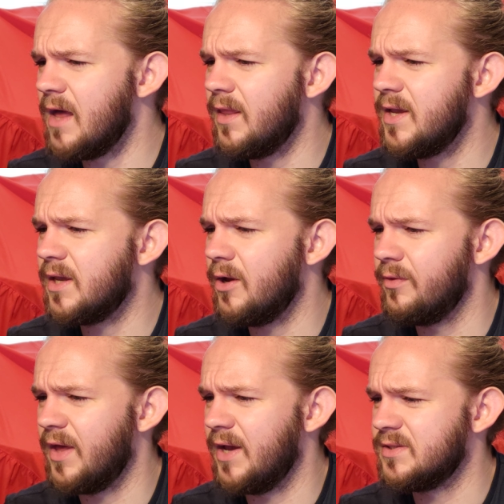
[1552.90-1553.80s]
I like how
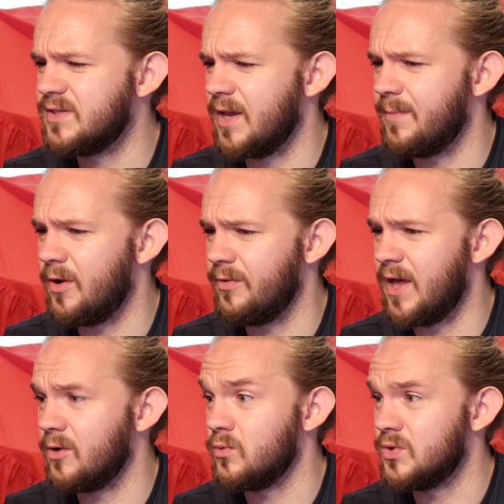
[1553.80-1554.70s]

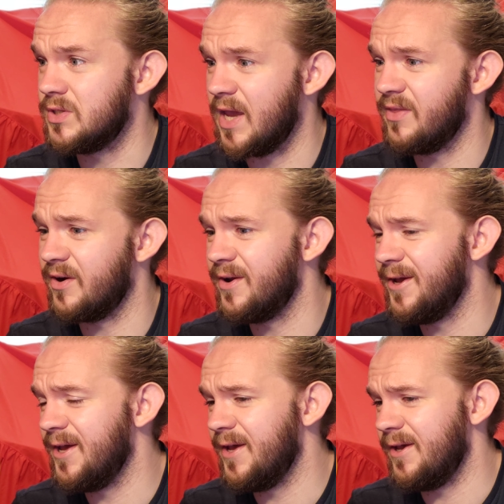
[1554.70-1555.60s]
that goes together
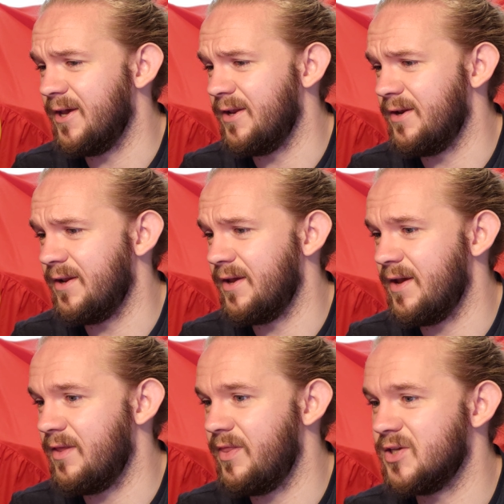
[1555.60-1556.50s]

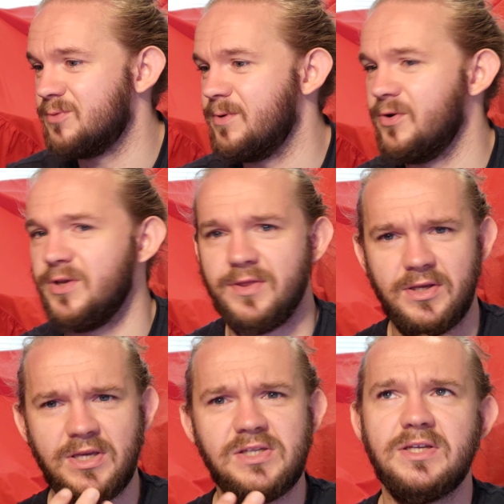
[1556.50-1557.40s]
in this beer.
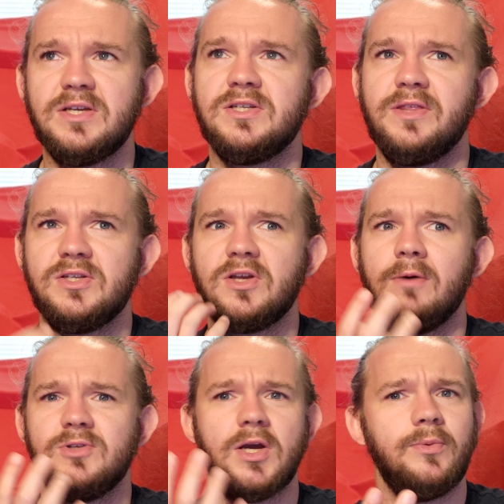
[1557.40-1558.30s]
The yeastiness in this
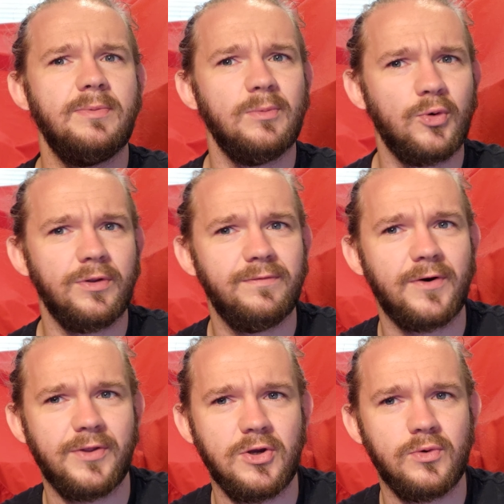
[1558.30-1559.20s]
comes out a wee bit more the
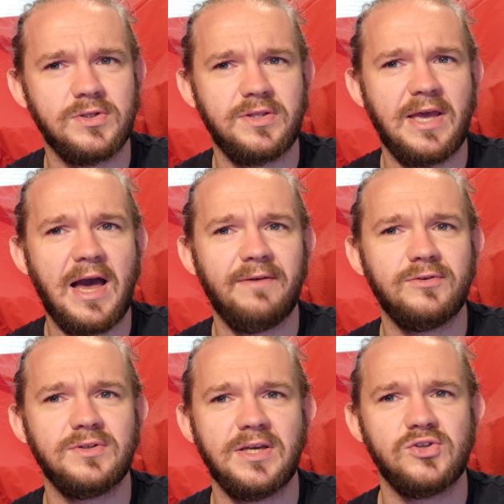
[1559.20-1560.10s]
further you go into the
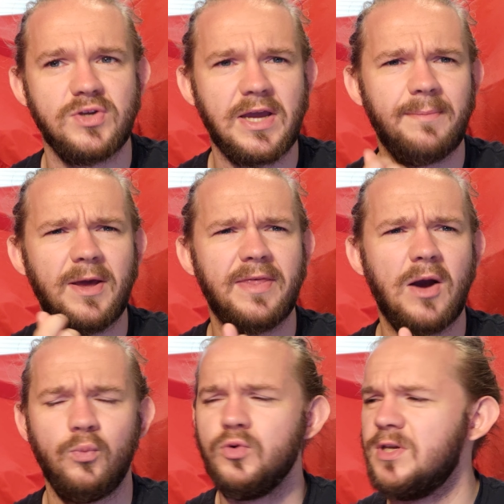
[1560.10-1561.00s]
aftertaste, so you get a bit of that